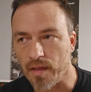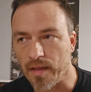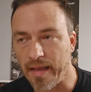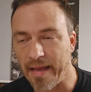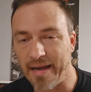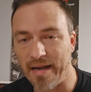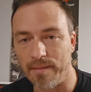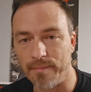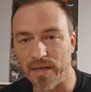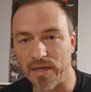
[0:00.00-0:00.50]

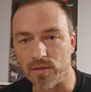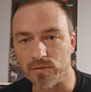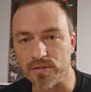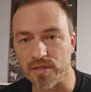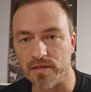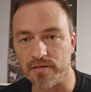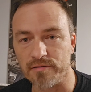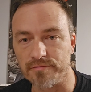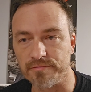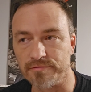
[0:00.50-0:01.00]
an
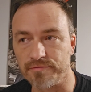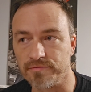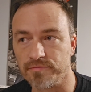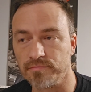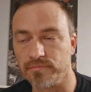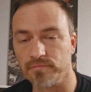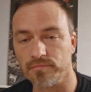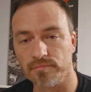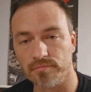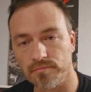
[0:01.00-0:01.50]
amount of
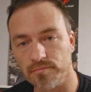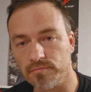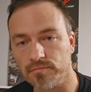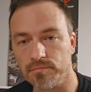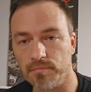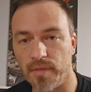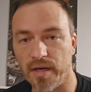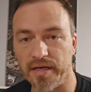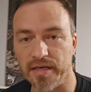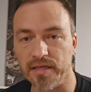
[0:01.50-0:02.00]

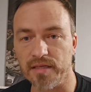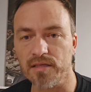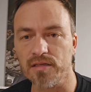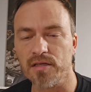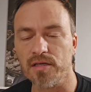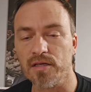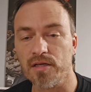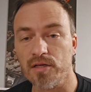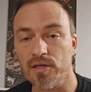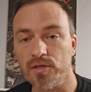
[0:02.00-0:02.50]
money
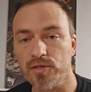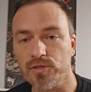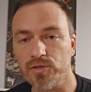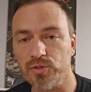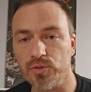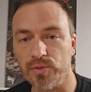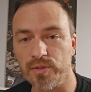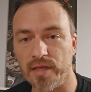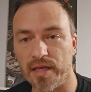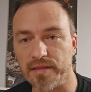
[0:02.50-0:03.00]

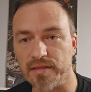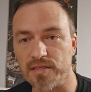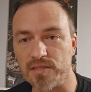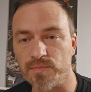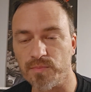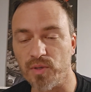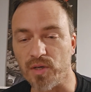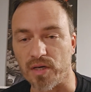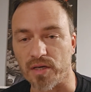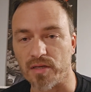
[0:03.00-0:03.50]
to get this
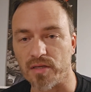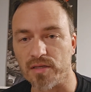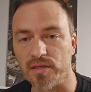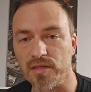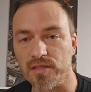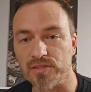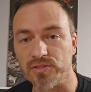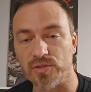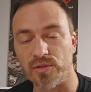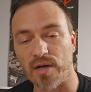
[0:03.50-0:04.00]
book.
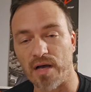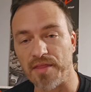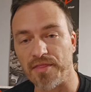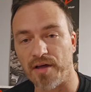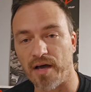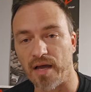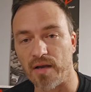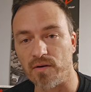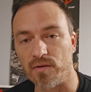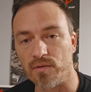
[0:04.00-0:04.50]
So I
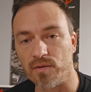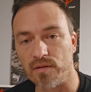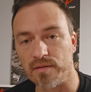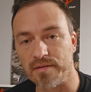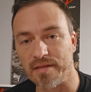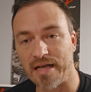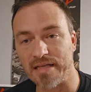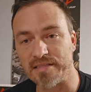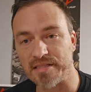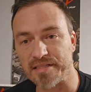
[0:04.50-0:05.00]
thought,
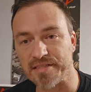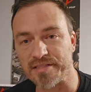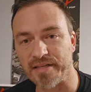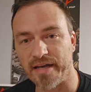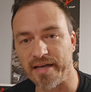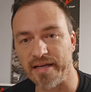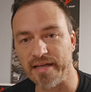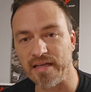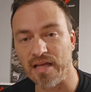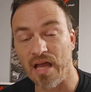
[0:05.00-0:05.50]
that's
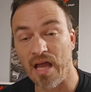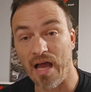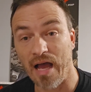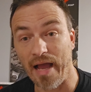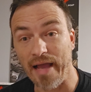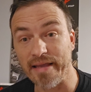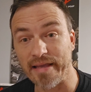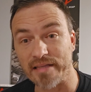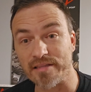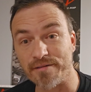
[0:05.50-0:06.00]
exciting.
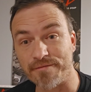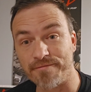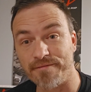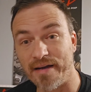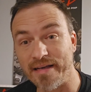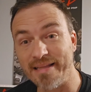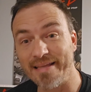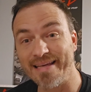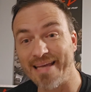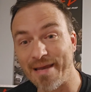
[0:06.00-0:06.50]
I get to
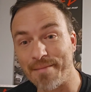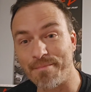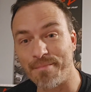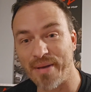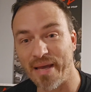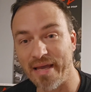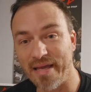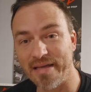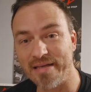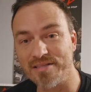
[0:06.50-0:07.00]
finally get
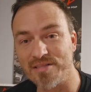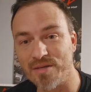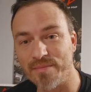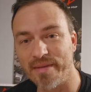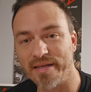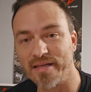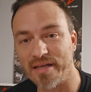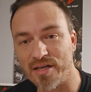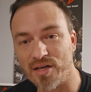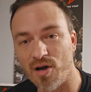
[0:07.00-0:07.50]
paid to
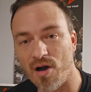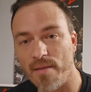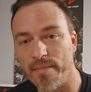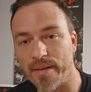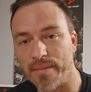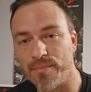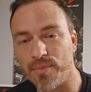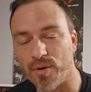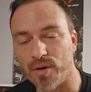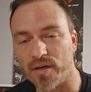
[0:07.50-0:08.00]
make a
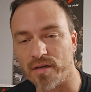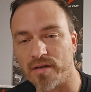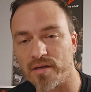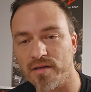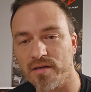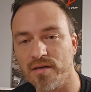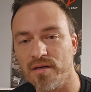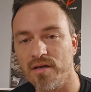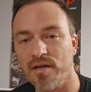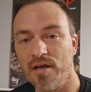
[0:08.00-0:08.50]
comic book
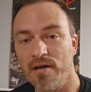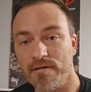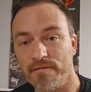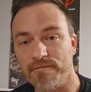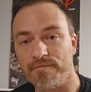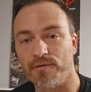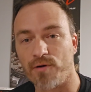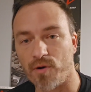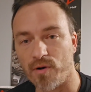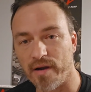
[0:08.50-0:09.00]

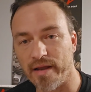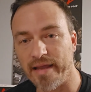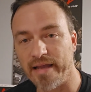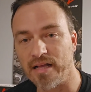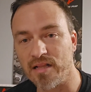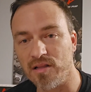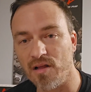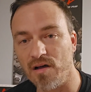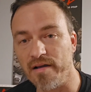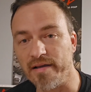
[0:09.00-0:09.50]
for a
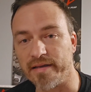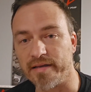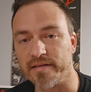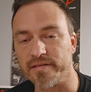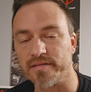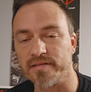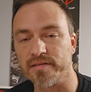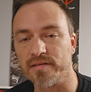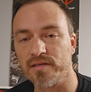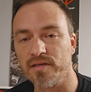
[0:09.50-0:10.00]
client.